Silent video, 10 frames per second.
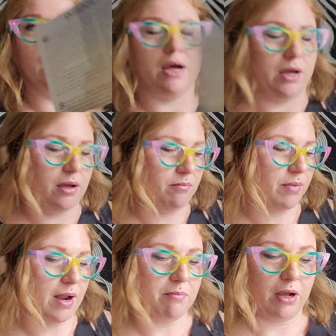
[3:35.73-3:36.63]
Um,
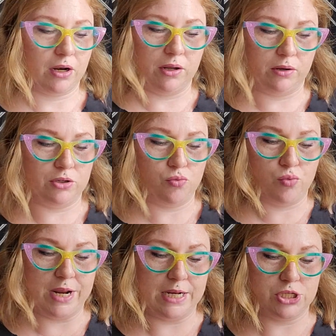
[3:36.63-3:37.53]
but I'm not going to
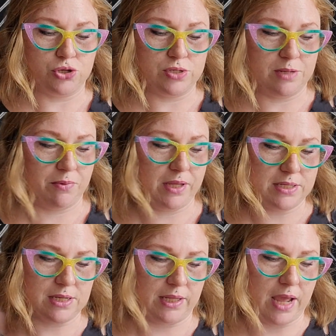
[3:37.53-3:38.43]
read too deeply
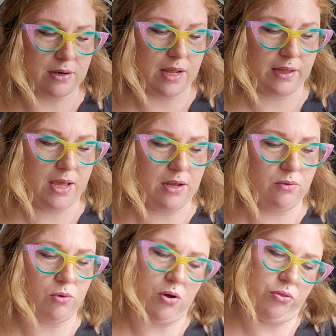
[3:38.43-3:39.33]
until the end. At the end,
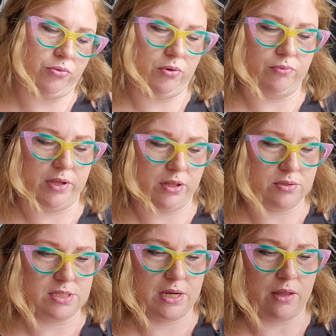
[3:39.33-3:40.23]
we'll go through and read
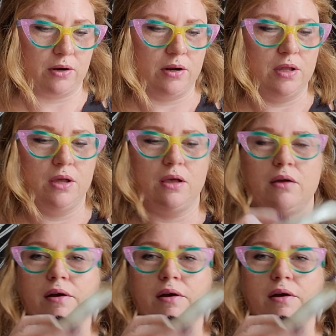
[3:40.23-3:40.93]
those together. All